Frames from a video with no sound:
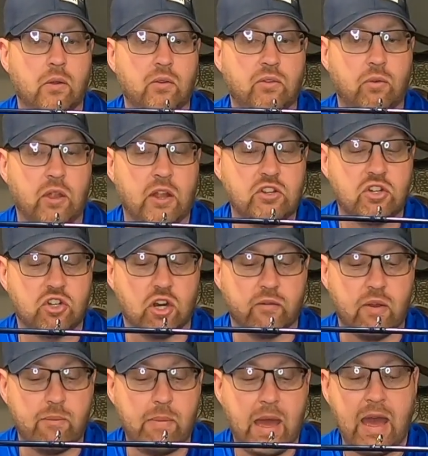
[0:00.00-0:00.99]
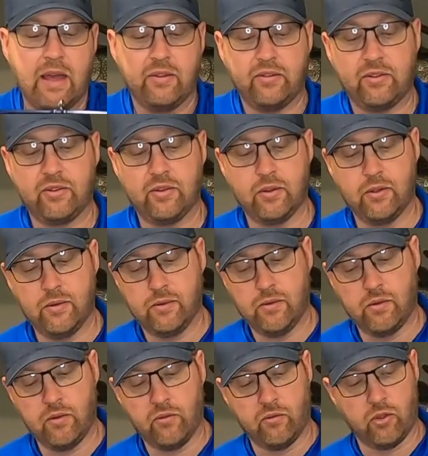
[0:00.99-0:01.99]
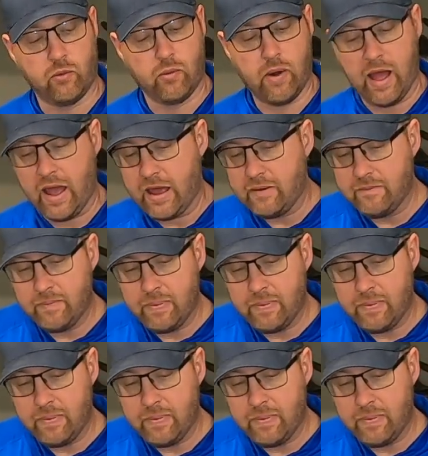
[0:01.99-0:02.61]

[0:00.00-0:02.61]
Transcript: Legend Tournament bass for the rod.